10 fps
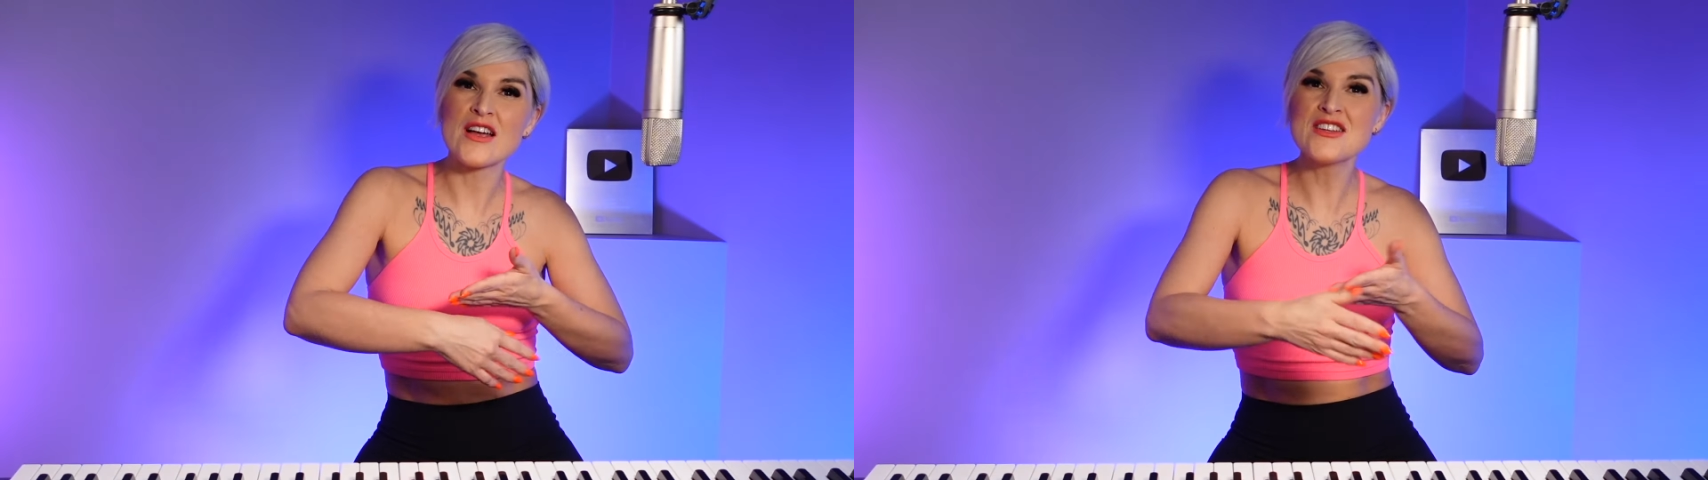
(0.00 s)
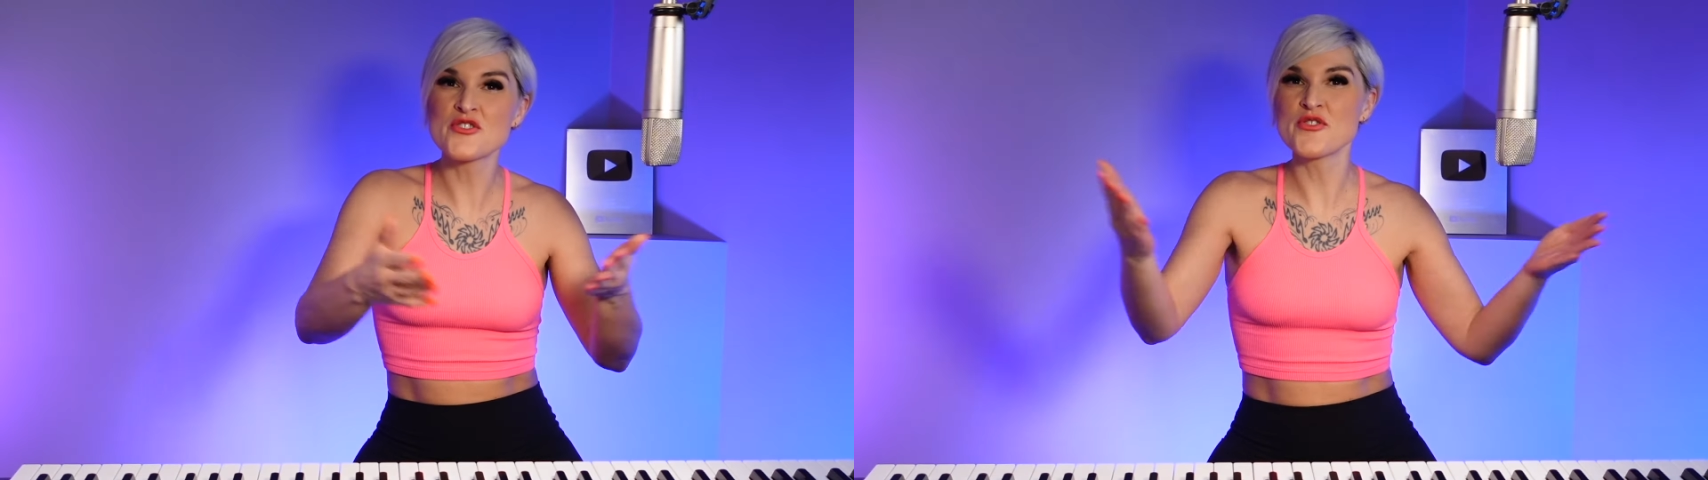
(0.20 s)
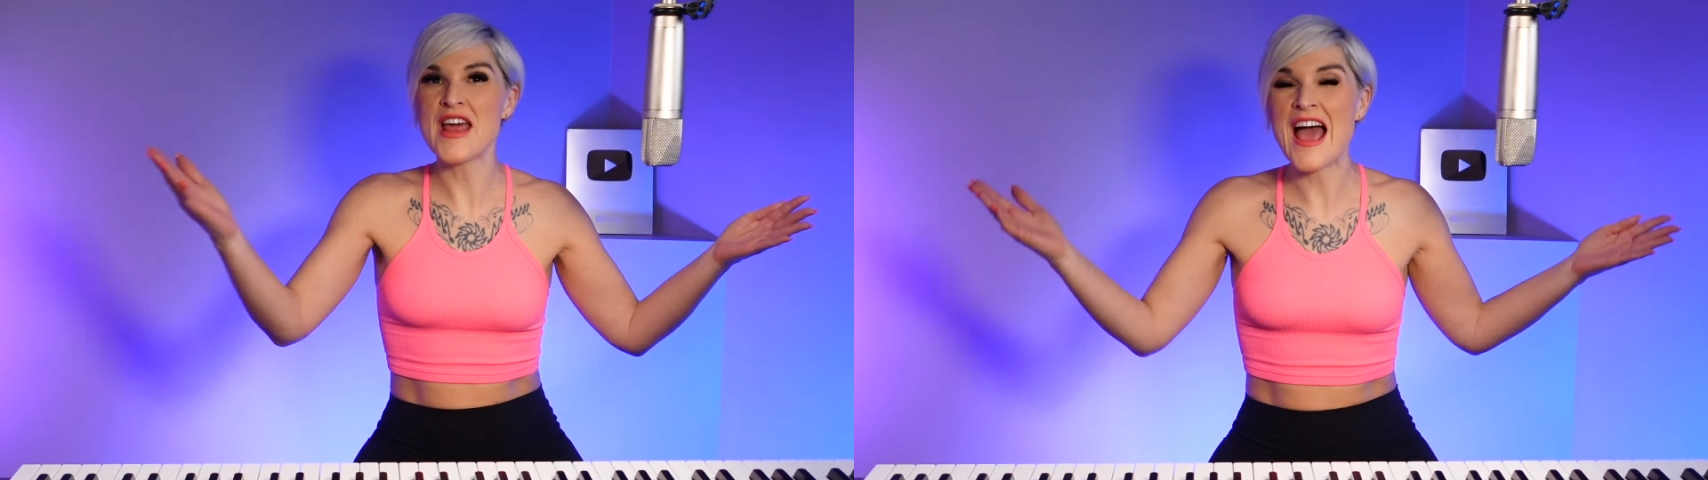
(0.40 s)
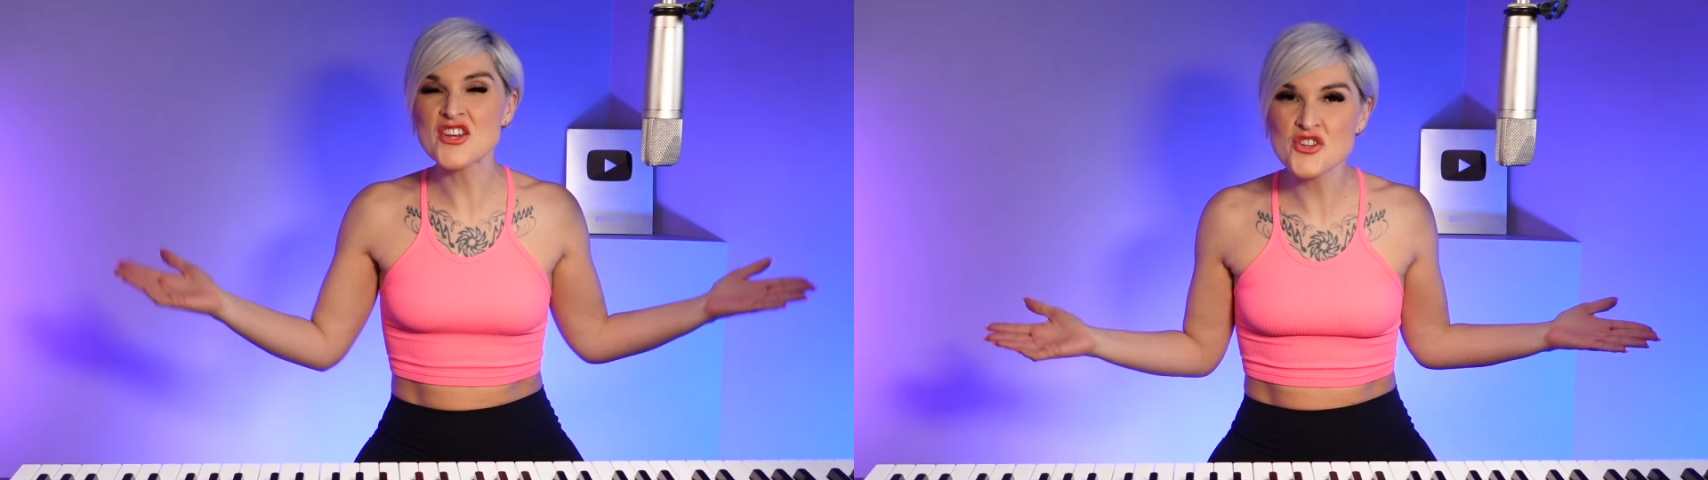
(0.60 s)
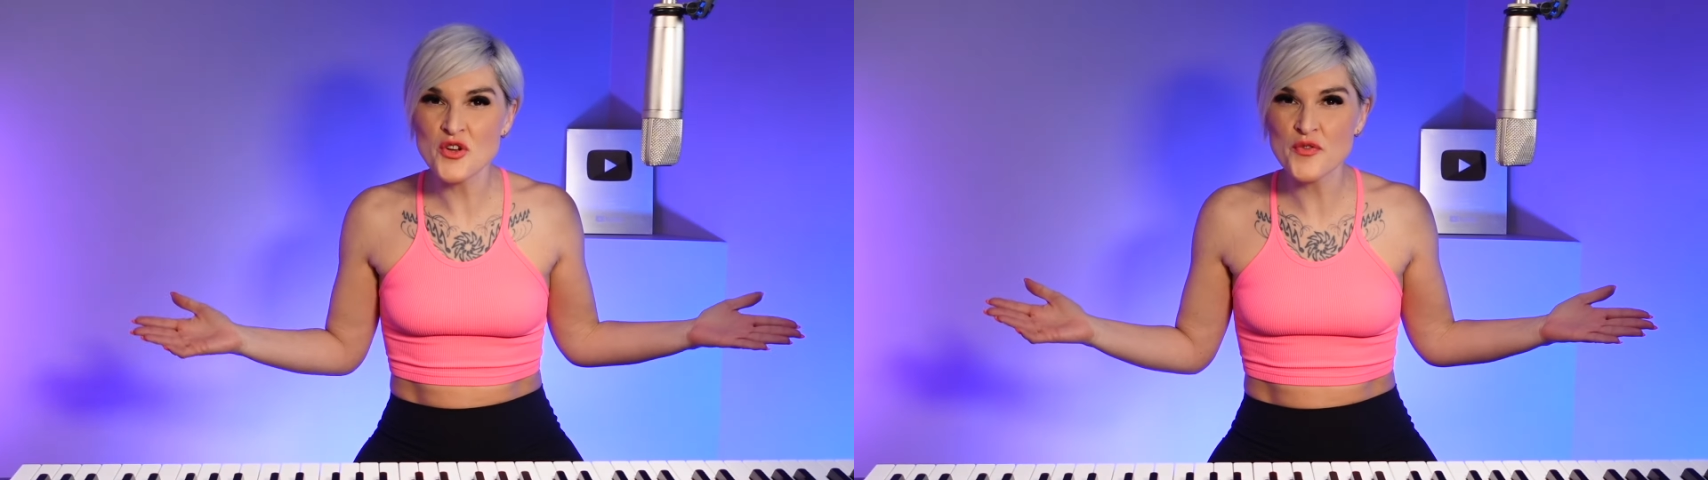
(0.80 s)

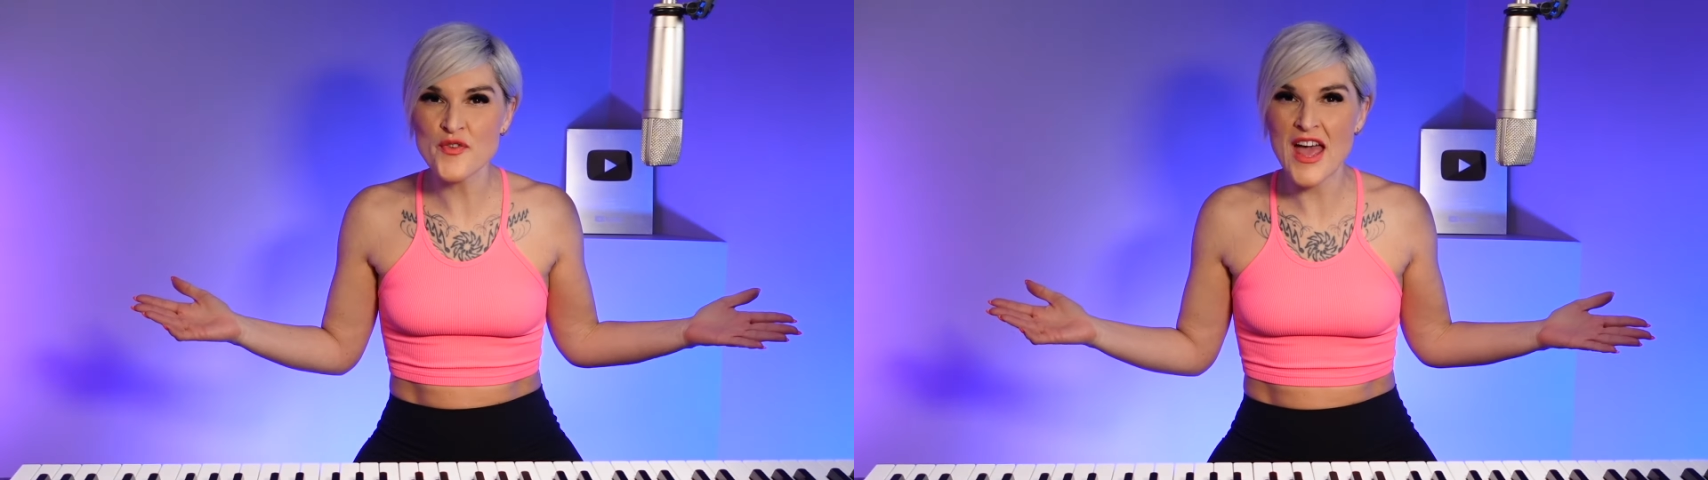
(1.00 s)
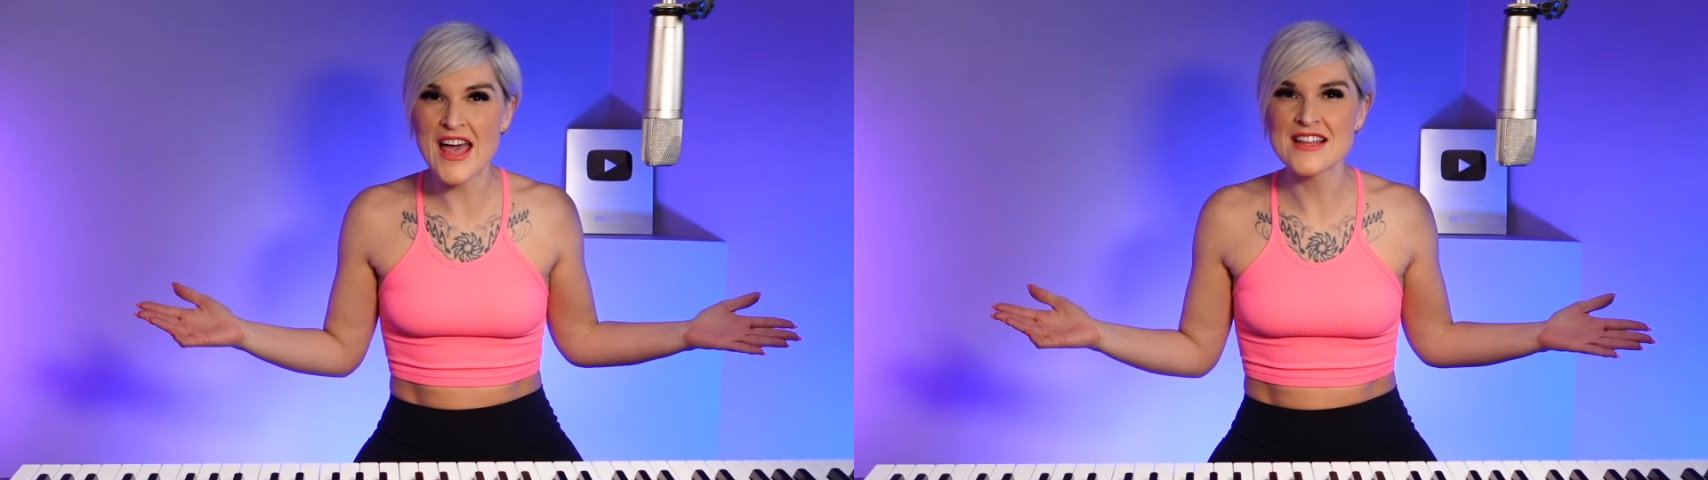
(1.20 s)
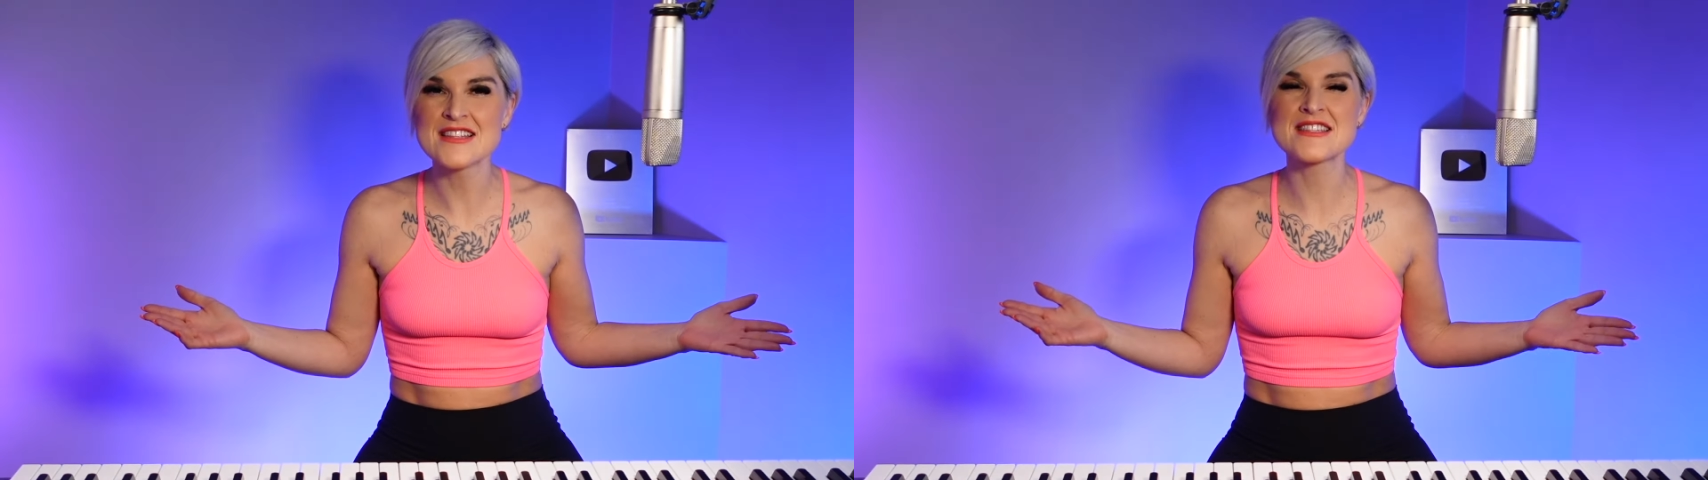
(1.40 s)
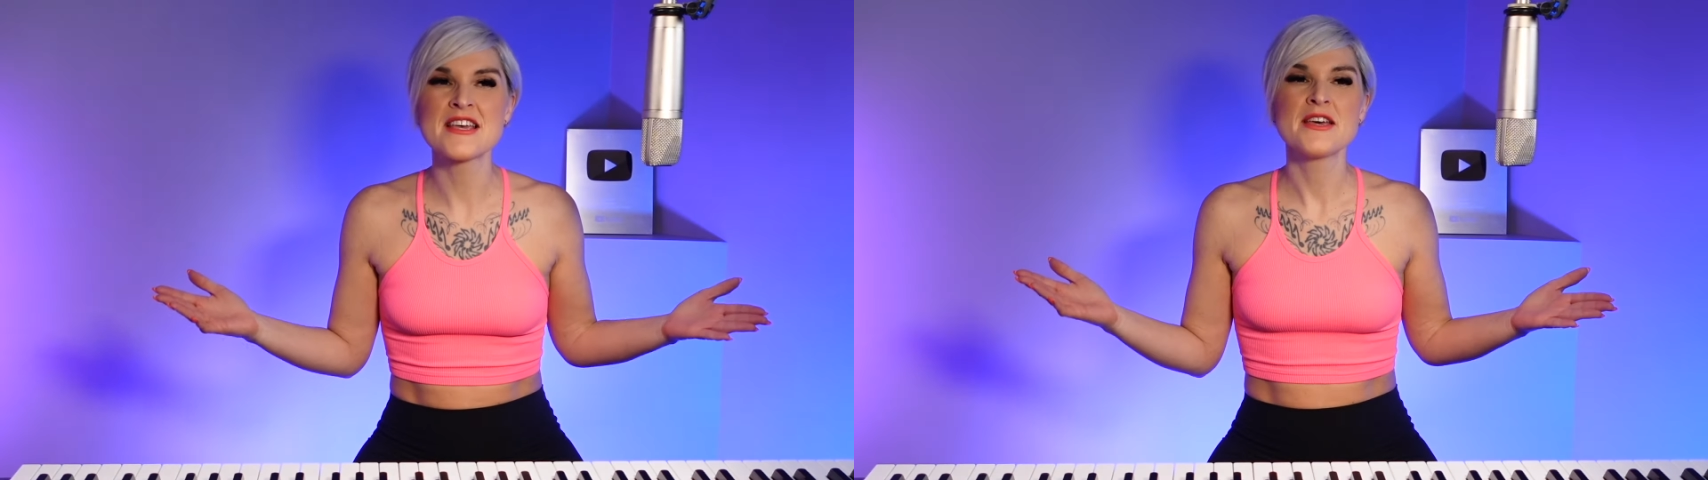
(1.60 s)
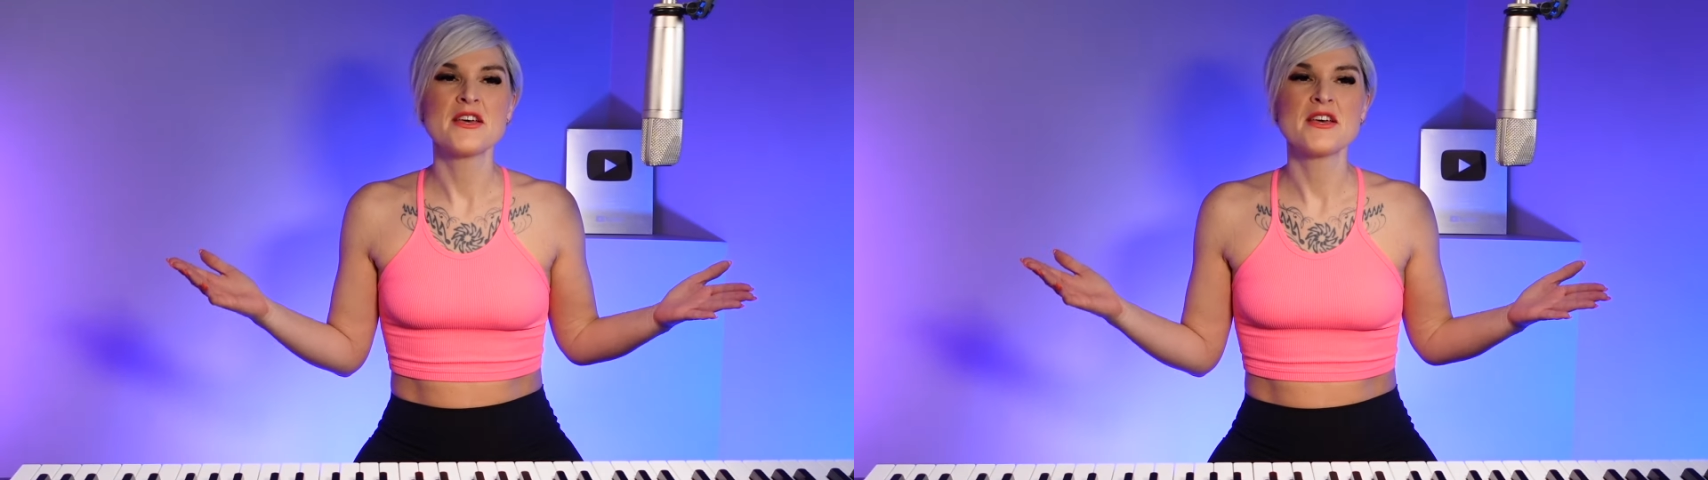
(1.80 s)
international fans,